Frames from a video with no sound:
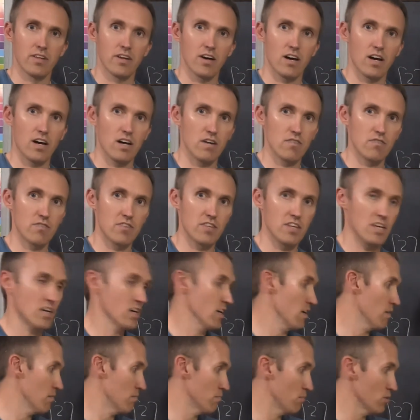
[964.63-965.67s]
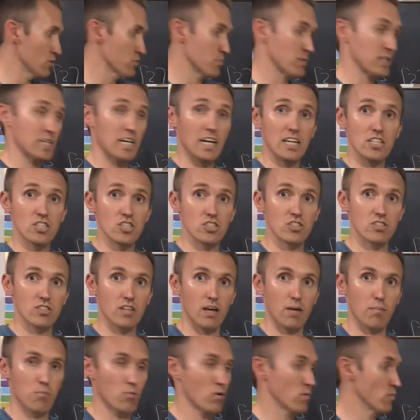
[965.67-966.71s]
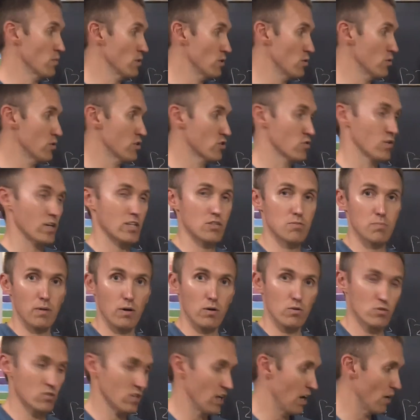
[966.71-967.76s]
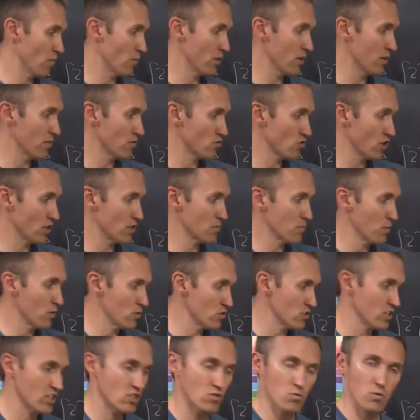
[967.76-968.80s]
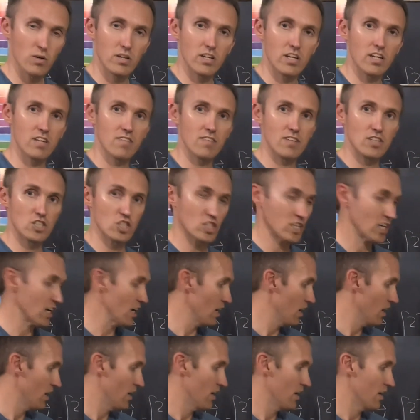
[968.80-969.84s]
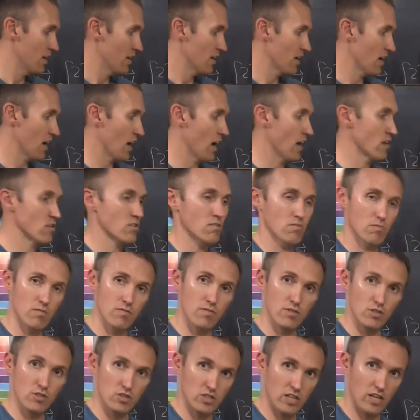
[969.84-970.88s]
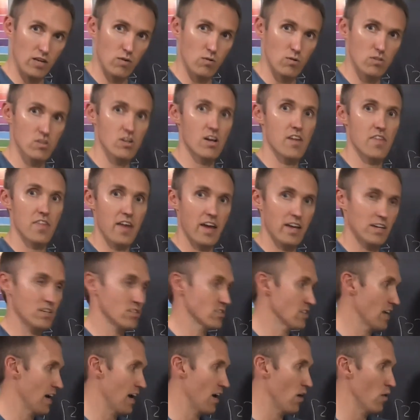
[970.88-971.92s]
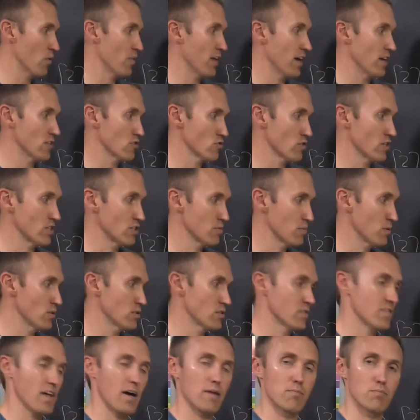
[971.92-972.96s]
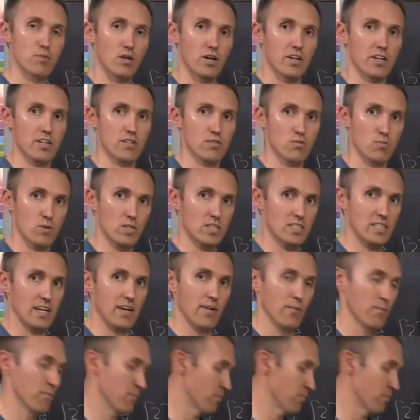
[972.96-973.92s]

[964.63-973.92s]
of the multiplication step when we do the transpose. And we transpose each one individually and reverse that order, and that is how that transpose of that product works out.